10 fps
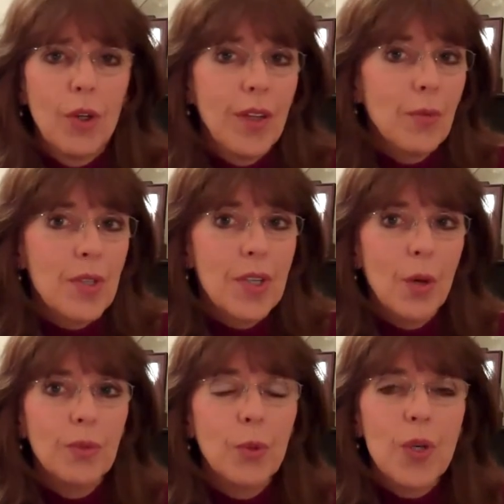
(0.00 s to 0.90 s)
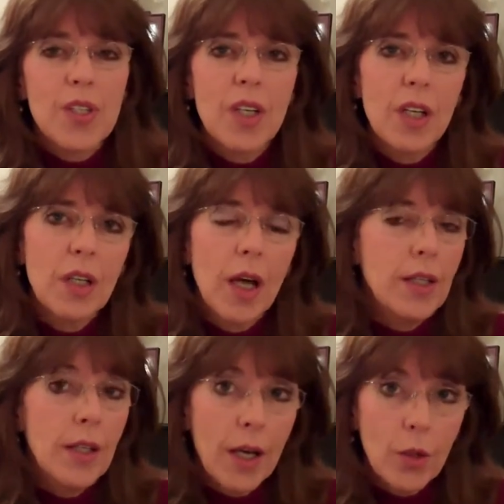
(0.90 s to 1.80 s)
Well, that was helpful, wasn't it?
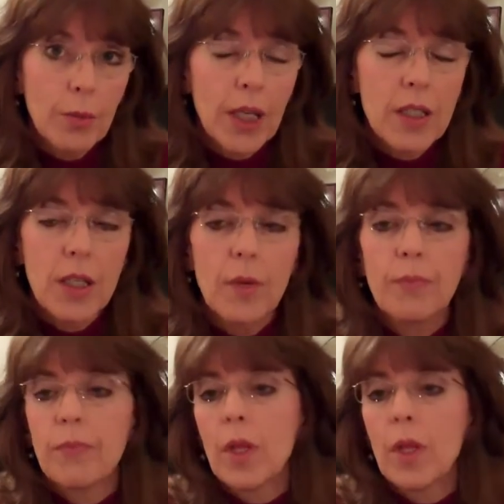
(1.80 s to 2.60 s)
I did not go back to him.